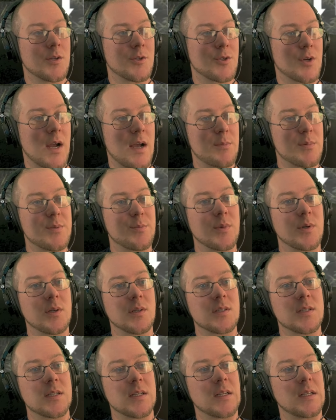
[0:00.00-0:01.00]
traps
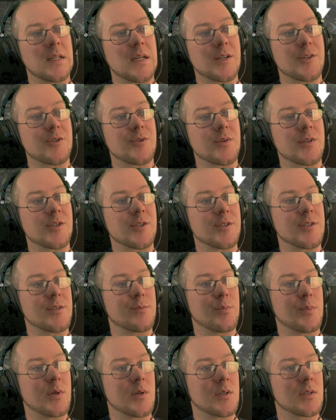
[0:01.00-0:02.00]
books and electricians
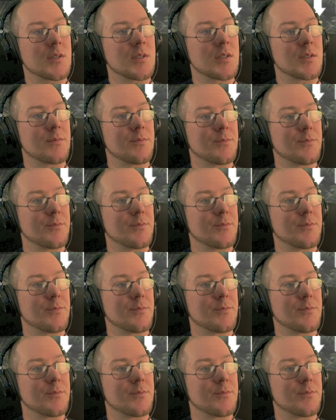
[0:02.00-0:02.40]
books.